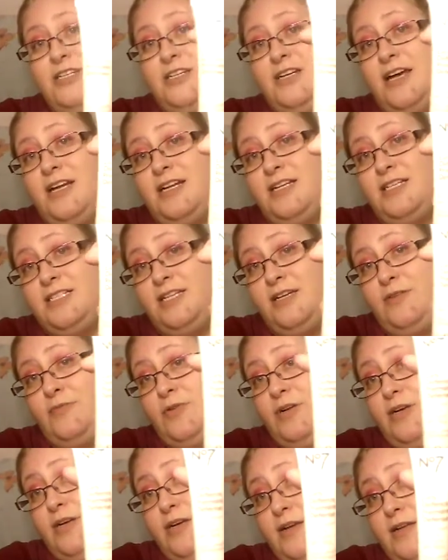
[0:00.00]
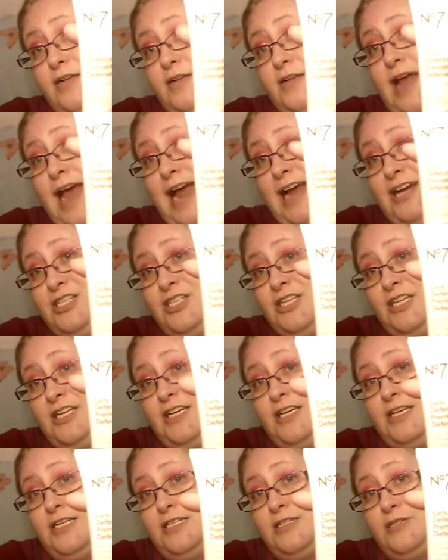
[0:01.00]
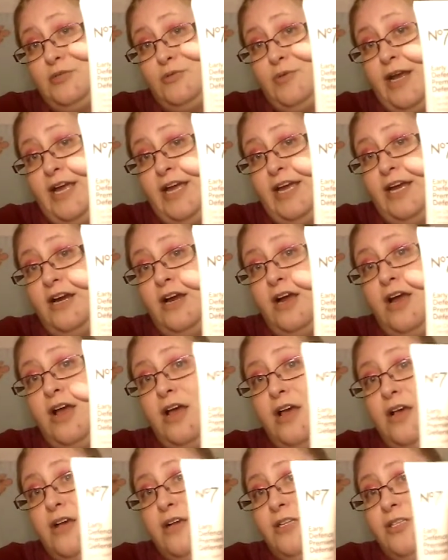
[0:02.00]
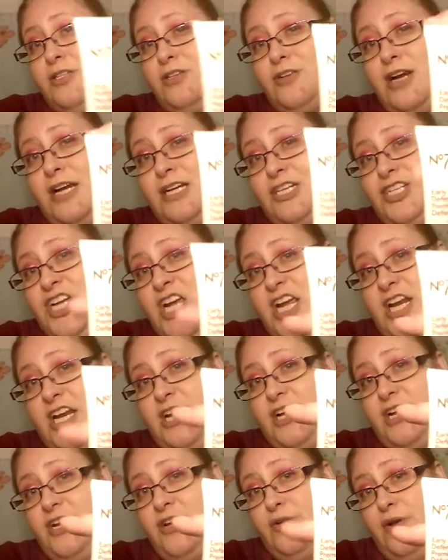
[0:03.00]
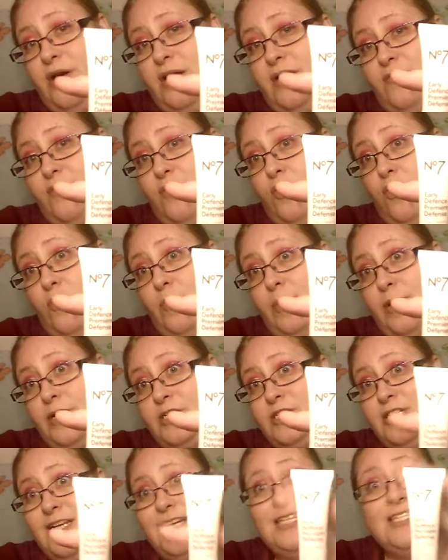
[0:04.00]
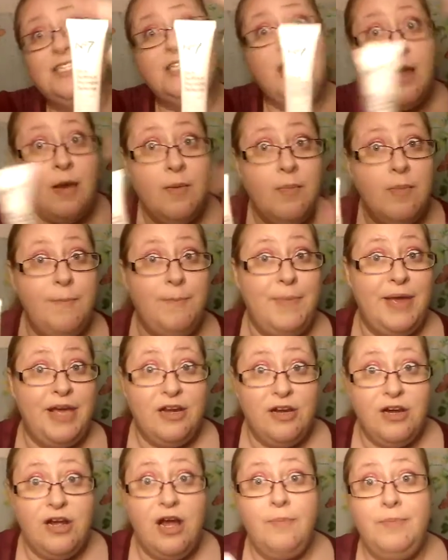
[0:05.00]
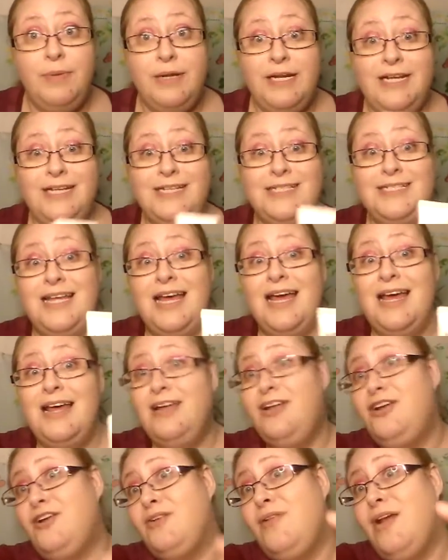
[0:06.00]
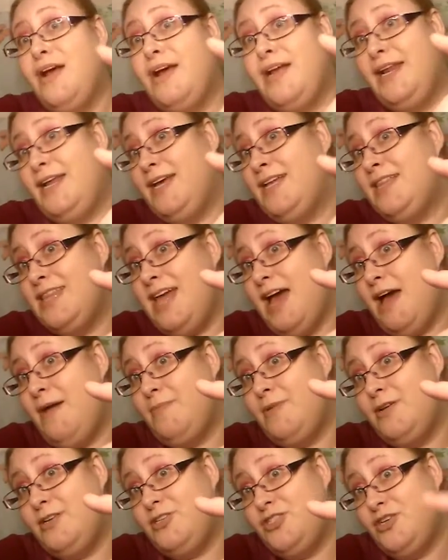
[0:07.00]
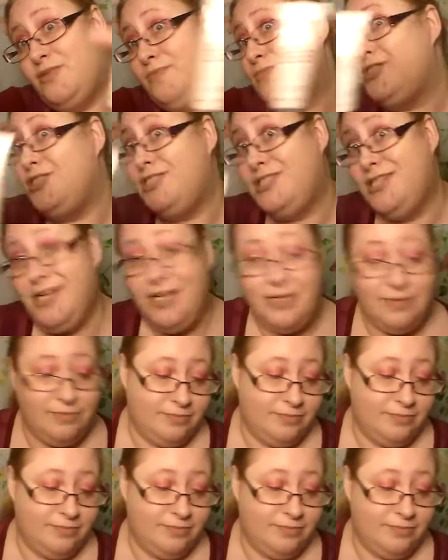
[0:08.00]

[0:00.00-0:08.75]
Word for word: You can kind of see where it actually is. It's right here. So they're not cheating you out of a whole bunch. Like some bigger companies, you're lucky to get that much. I'm just saying.